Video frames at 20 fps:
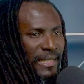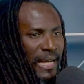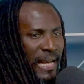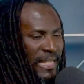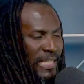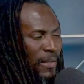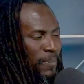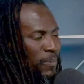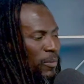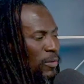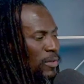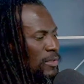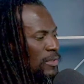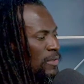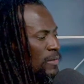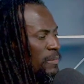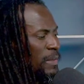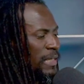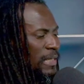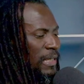as opposed
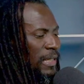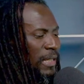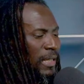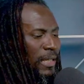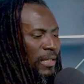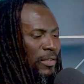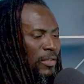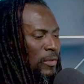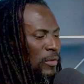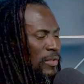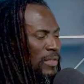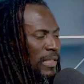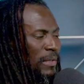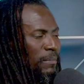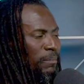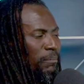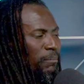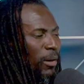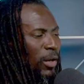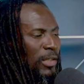to be using
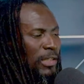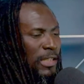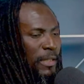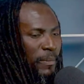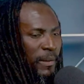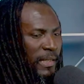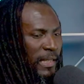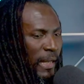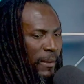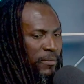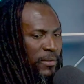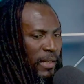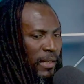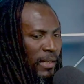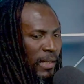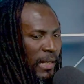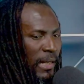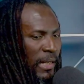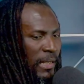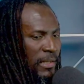multiple capture
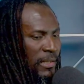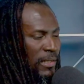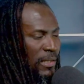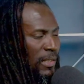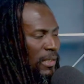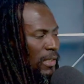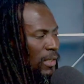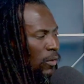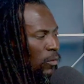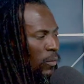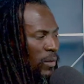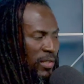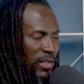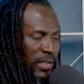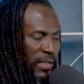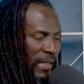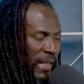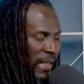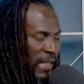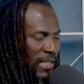cards, which
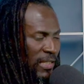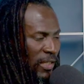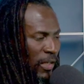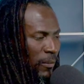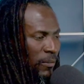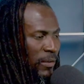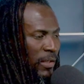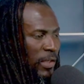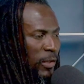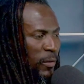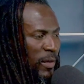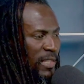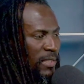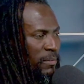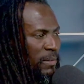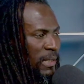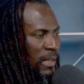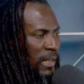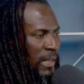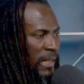takes up the
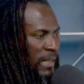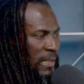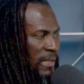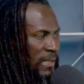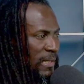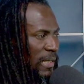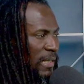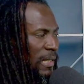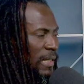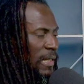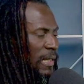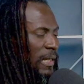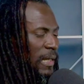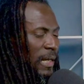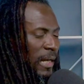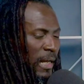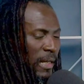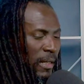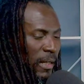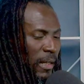USB lanes
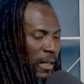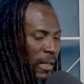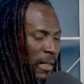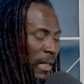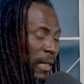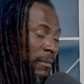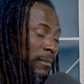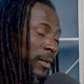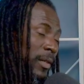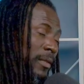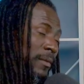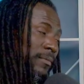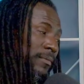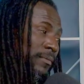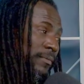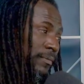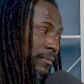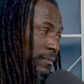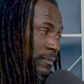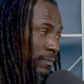and all of that. But
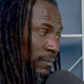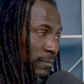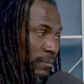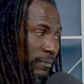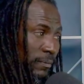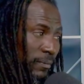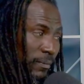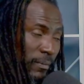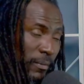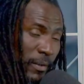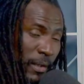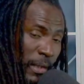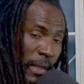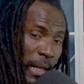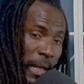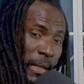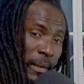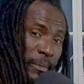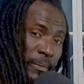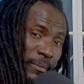
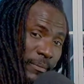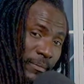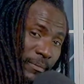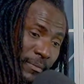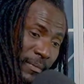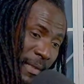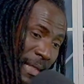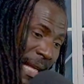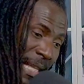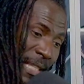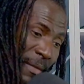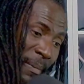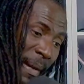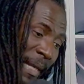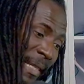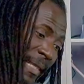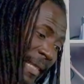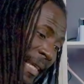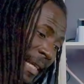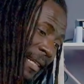yeah, that's my
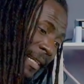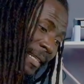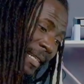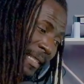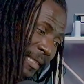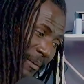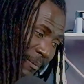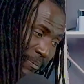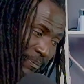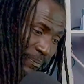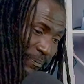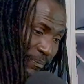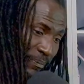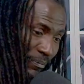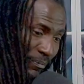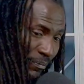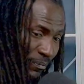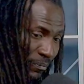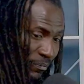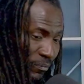take on it.
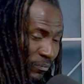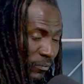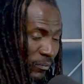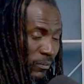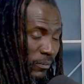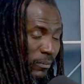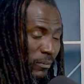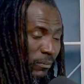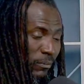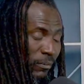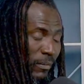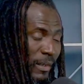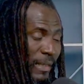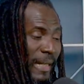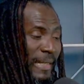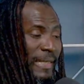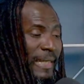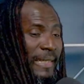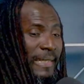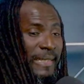
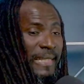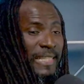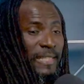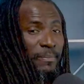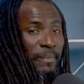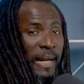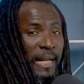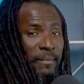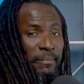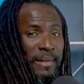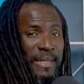I think this might